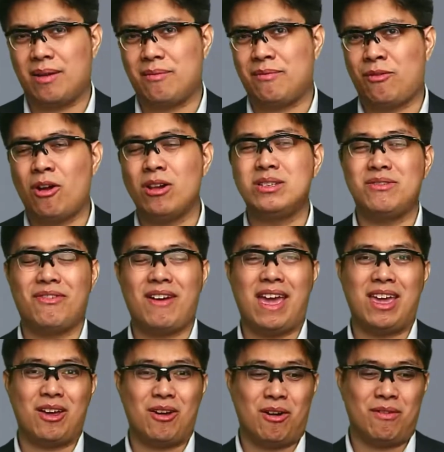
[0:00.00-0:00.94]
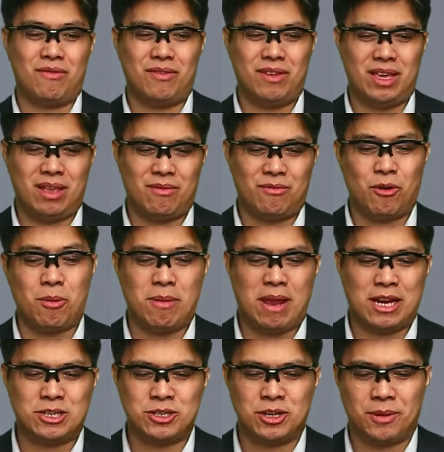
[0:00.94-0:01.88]
falsifying of
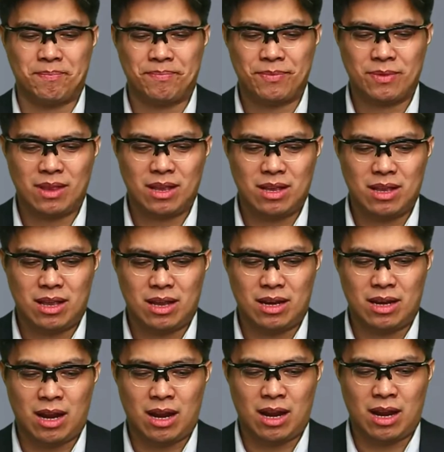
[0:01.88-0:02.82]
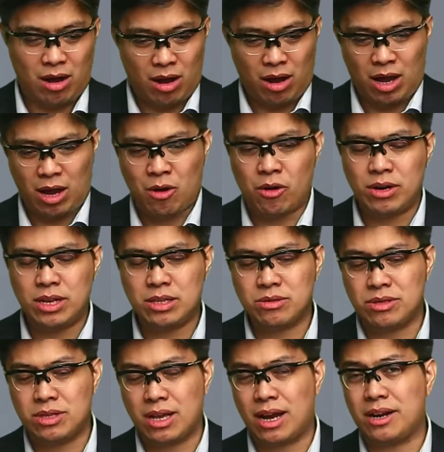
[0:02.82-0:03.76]
information? Now, according to
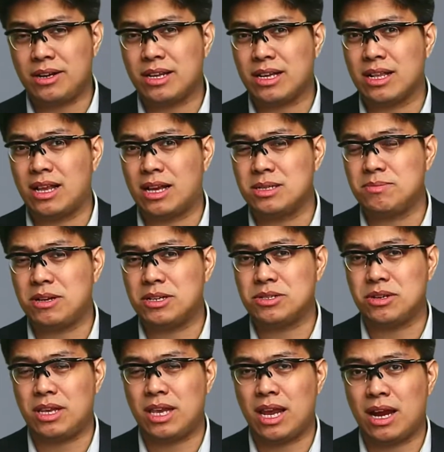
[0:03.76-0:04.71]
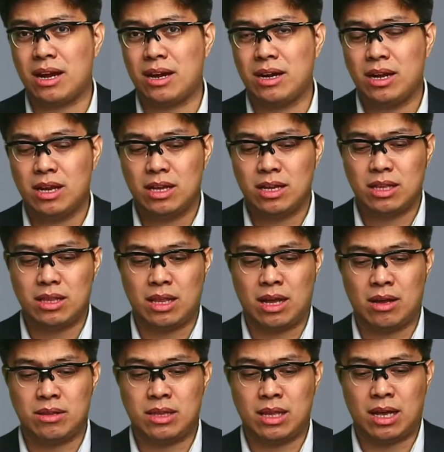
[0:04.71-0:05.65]
the article as mentioned here,
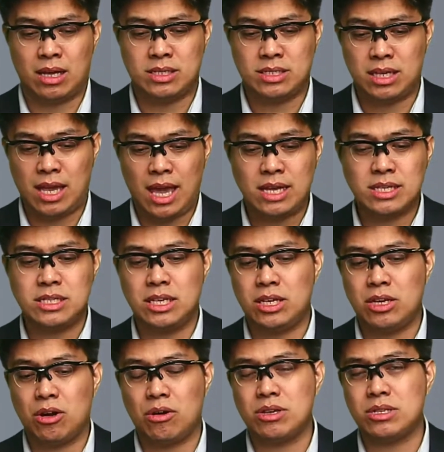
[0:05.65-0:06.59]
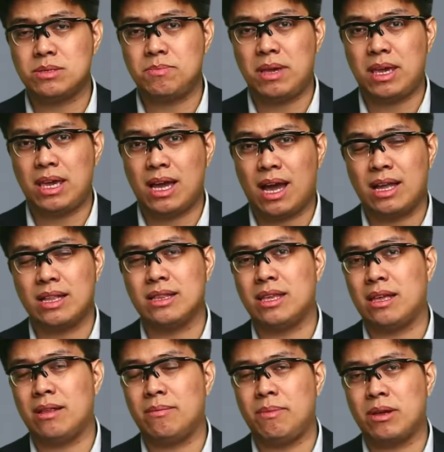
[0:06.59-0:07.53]
now the ex-CEO is being
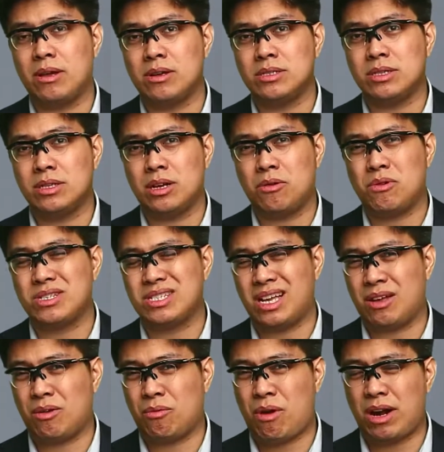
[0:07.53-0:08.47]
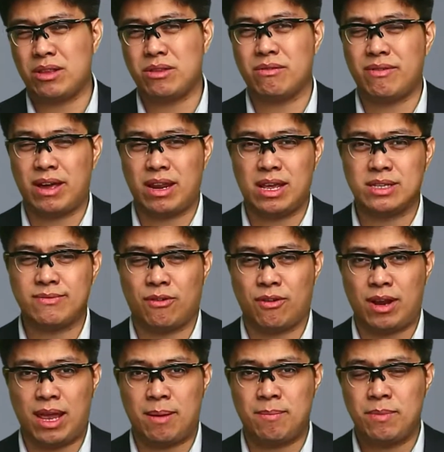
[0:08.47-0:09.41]
hunted because there was a warrant of arrest for
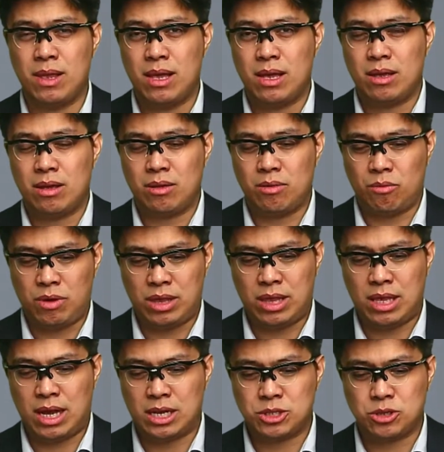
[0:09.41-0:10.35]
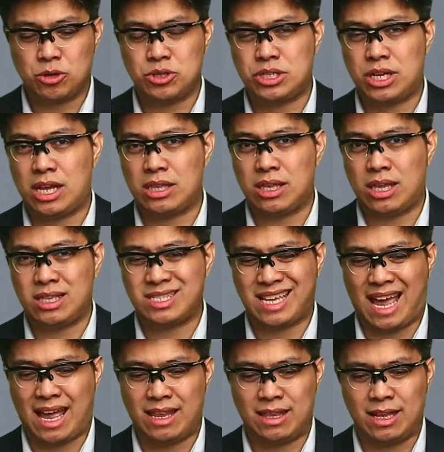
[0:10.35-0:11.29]
him with the associated
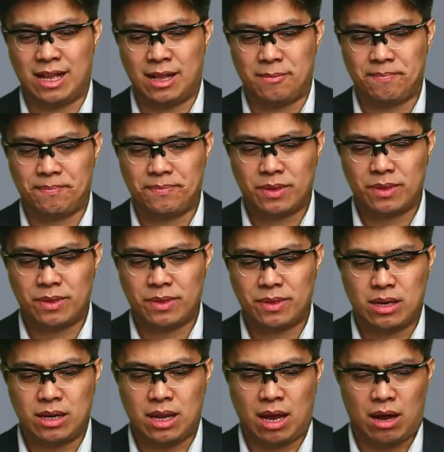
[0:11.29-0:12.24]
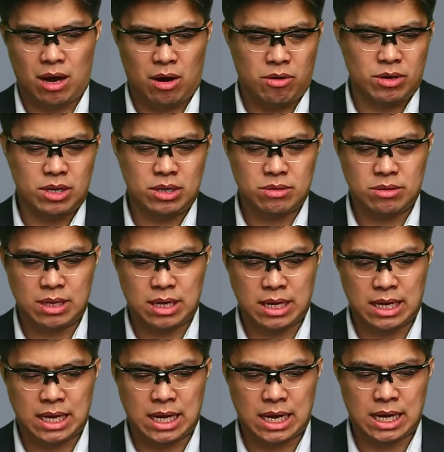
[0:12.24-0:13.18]
scandal. Now, according to
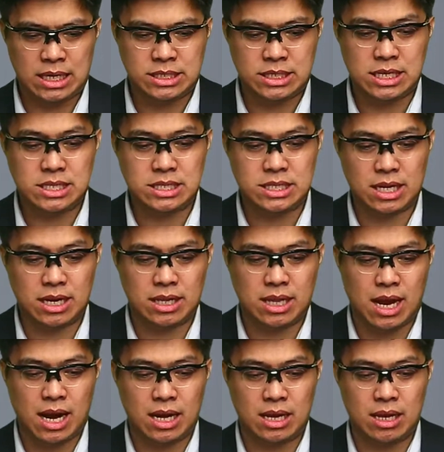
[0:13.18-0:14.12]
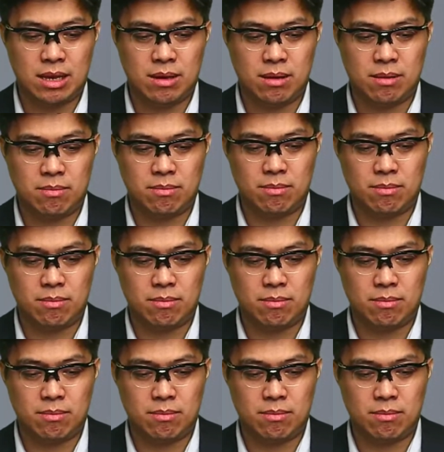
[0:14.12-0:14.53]
the Justice Secretary